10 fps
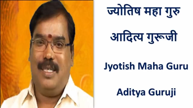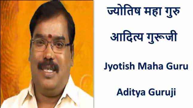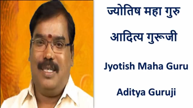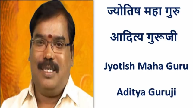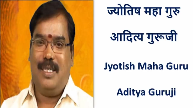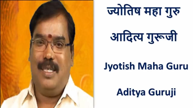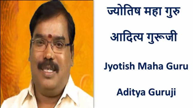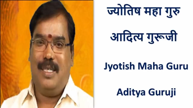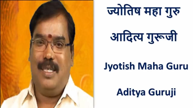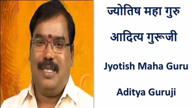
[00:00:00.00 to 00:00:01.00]

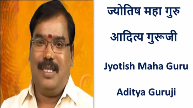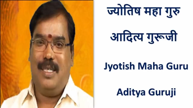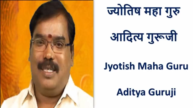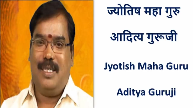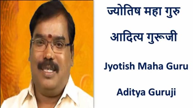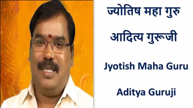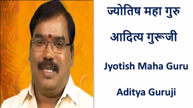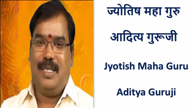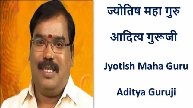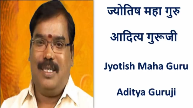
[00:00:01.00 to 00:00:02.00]

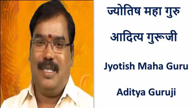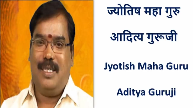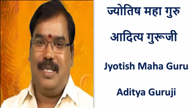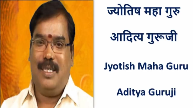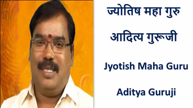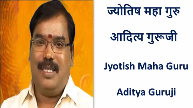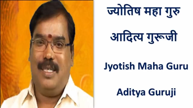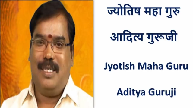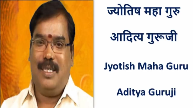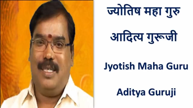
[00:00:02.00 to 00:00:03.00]

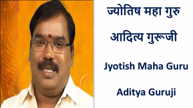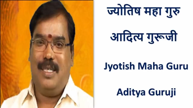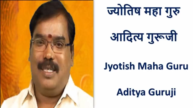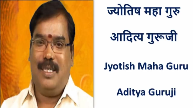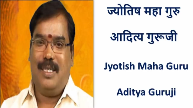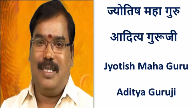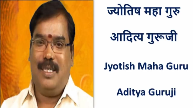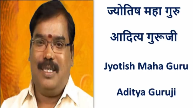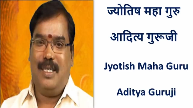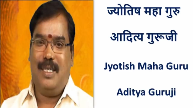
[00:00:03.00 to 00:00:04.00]

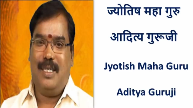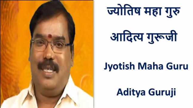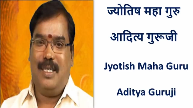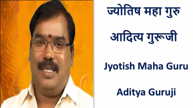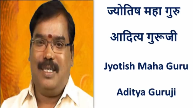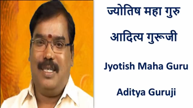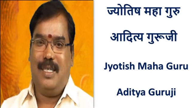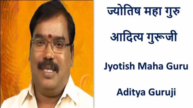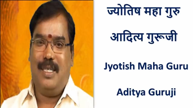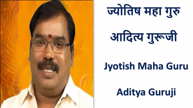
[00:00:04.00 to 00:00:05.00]

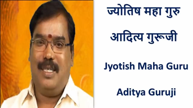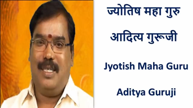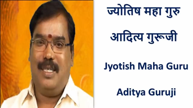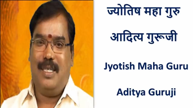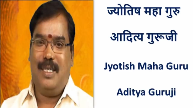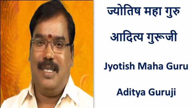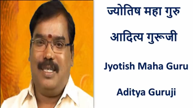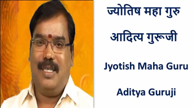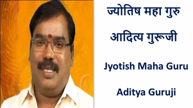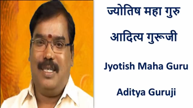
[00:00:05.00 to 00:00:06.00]

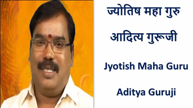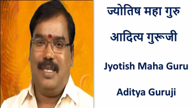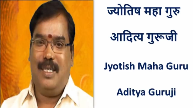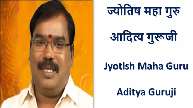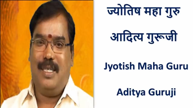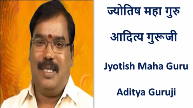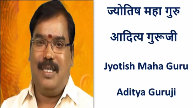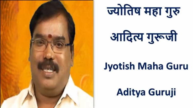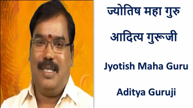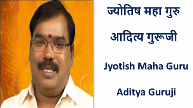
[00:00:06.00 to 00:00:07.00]

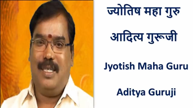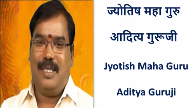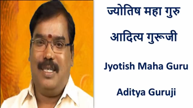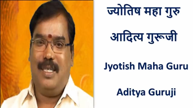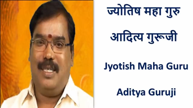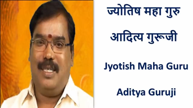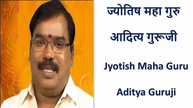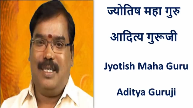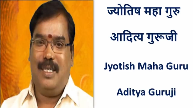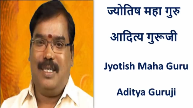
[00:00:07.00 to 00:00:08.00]
[no speech]